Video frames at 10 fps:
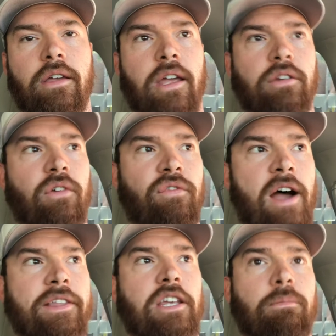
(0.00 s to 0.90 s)
And you'll
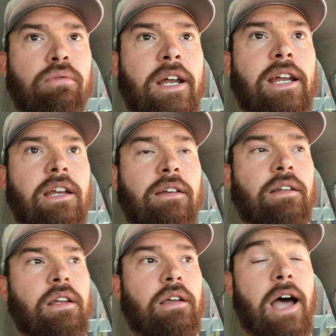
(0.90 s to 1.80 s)
find that your brain,
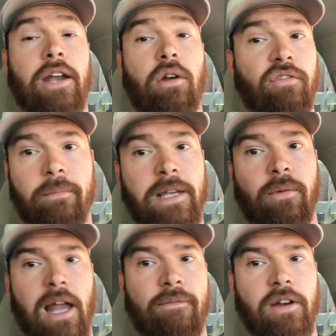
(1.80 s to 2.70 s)
I know for me,
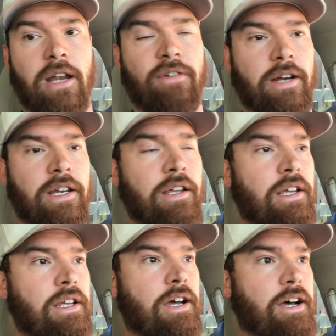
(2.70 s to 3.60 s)
when I'm very, very
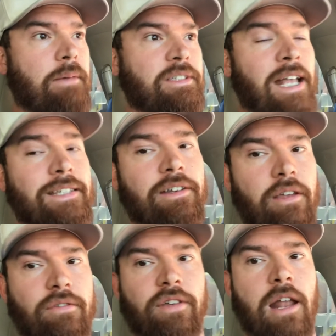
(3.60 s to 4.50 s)
um,
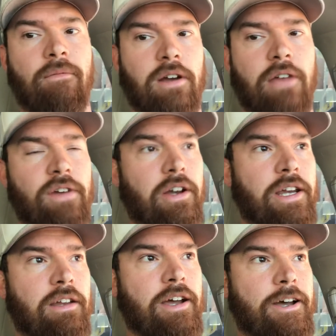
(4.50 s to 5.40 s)
sensitive and I'm very,
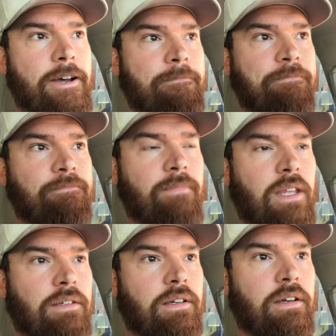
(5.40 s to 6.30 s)
very, um,
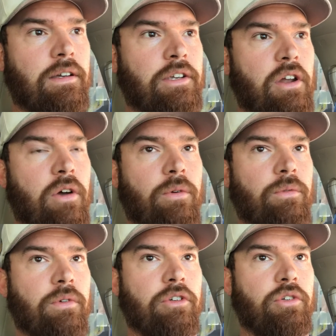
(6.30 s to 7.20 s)
you know,
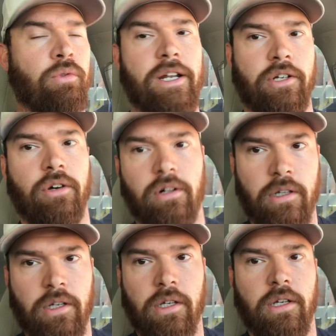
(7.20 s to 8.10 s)
critical
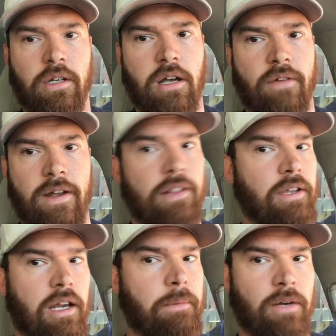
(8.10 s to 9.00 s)
of
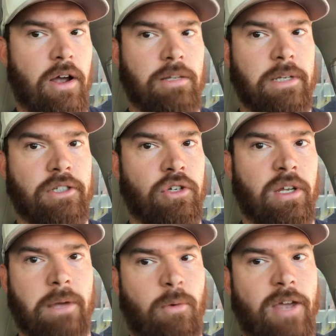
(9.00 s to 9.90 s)
anything anybody around me is
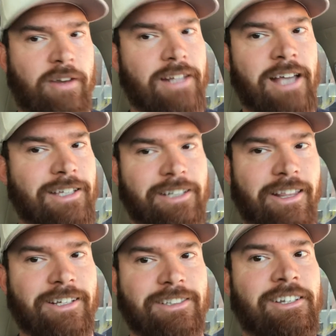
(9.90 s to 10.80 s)
doing, my wife can attest to
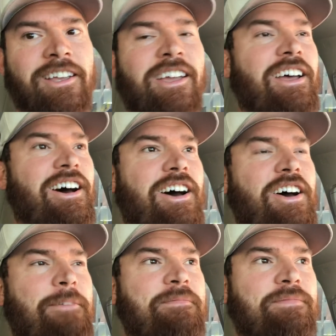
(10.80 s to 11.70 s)
this,
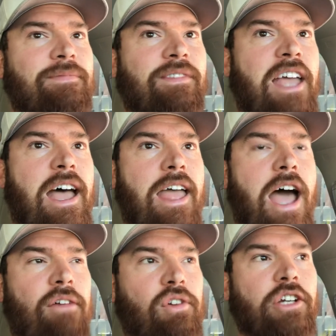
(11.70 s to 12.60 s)
um, that
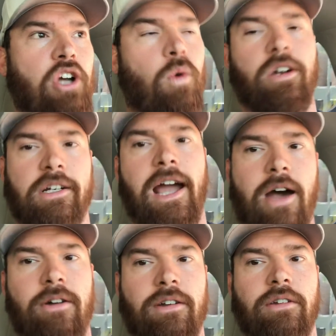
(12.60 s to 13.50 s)
after I go work
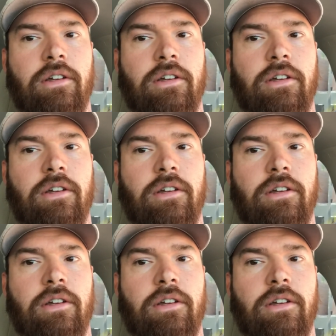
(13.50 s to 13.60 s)
out,